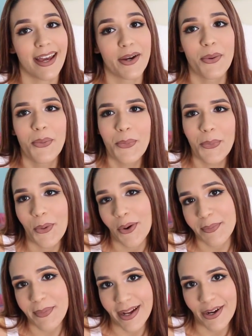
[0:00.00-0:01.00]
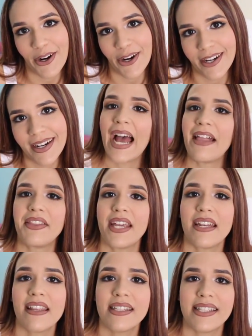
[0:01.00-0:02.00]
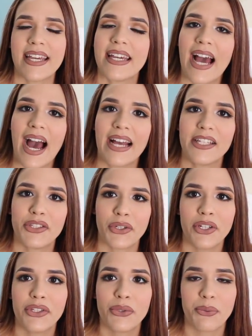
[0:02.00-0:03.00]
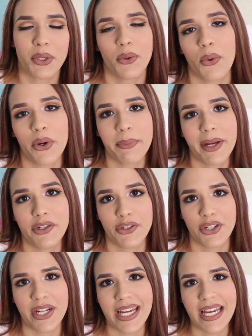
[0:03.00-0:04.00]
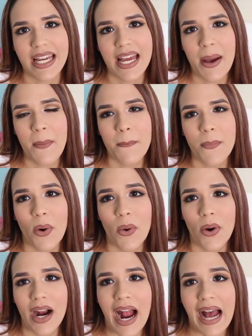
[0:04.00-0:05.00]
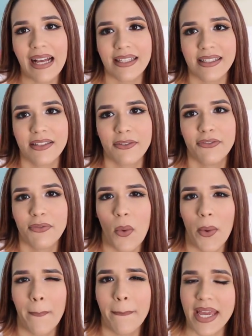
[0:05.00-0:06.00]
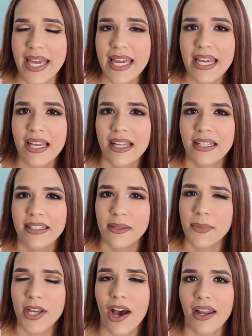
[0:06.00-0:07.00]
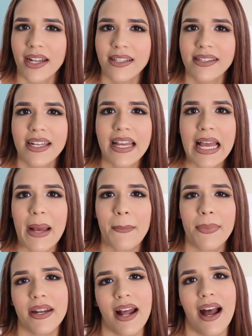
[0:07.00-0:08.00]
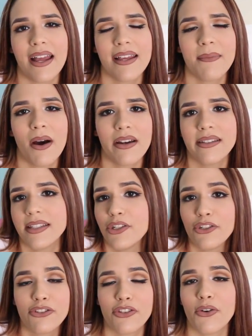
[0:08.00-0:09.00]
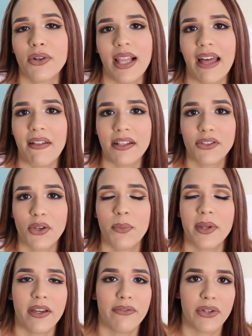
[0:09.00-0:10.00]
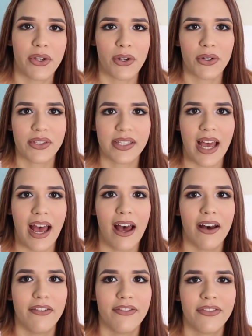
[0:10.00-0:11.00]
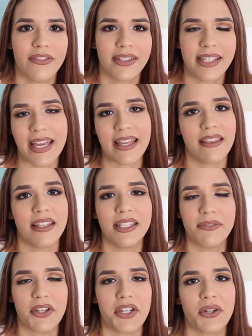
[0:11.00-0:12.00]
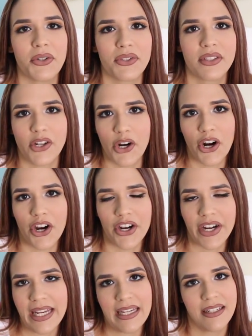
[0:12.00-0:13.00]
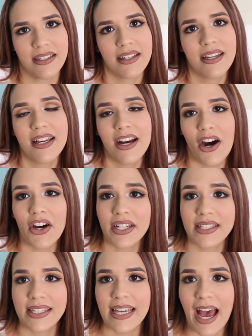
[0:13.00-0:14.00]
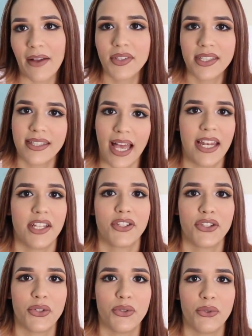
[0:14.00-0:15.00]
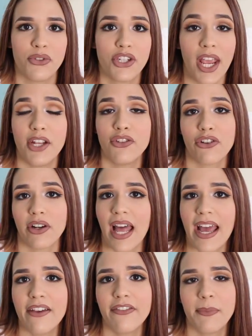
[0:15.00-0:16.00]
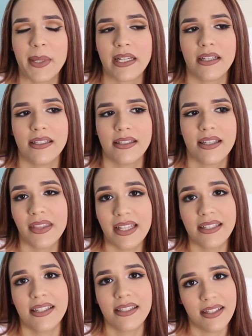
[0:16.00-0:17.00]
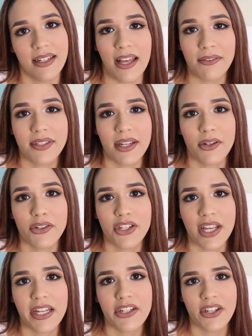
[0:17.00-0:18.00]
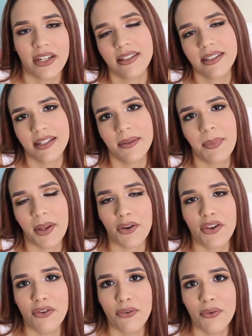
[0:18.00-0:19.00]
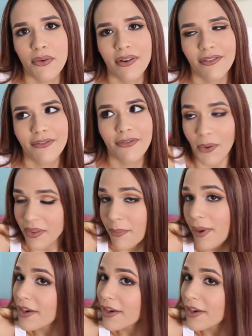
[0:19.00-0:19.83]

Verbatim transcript: like warm my heart. At the end of the day, I started to record my journey more as for me, to be honest. But I am honestly just so glad that so many of you girls have taken these videos to heart and honestly have decided to change your life, because this is a lifestyle change and it's gonna better you for the